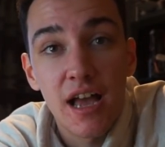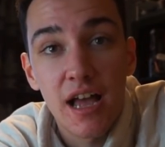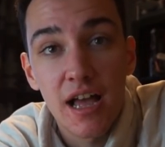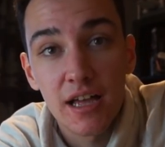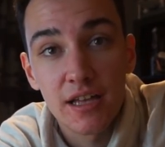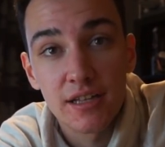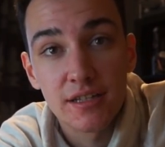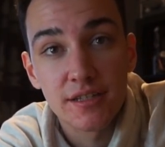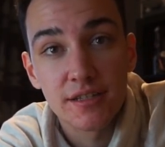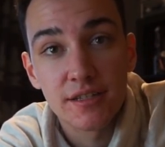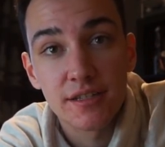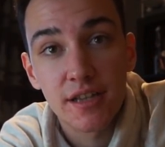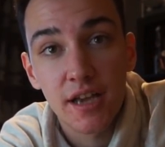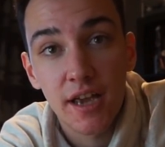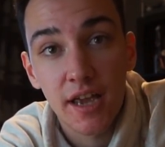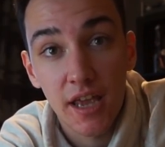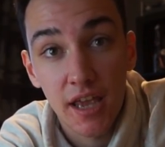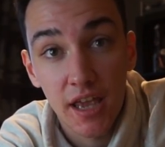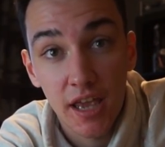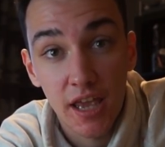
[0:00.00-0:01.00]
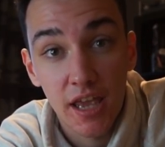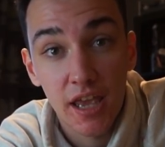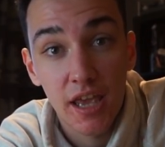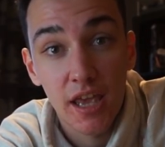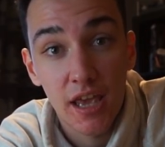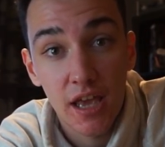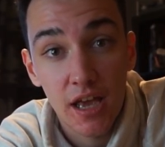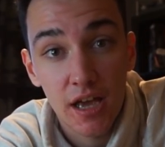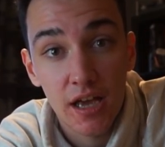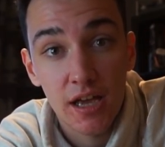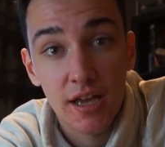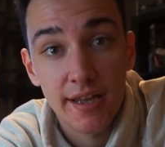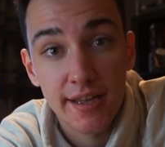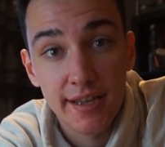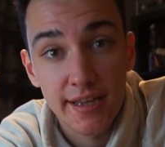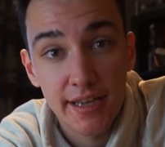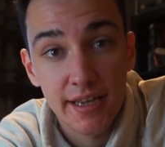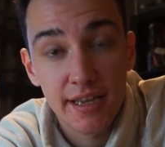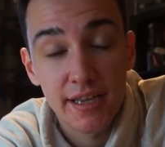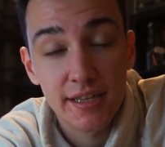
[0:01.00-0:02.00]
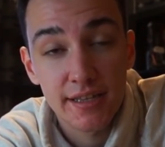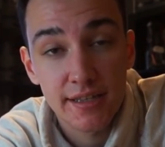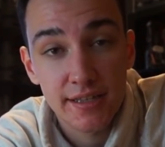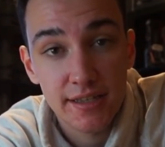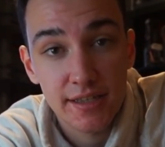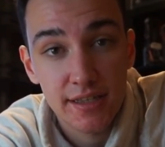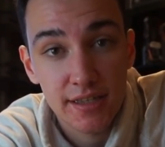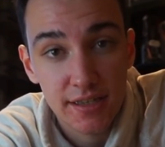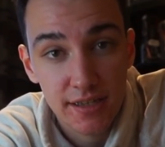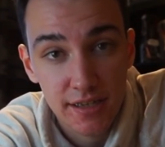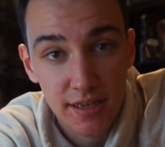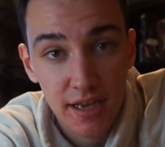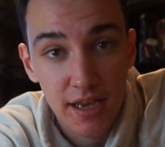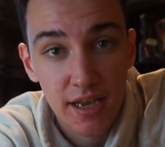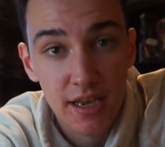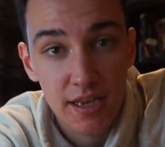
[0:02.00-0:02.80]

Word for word: and yeah it's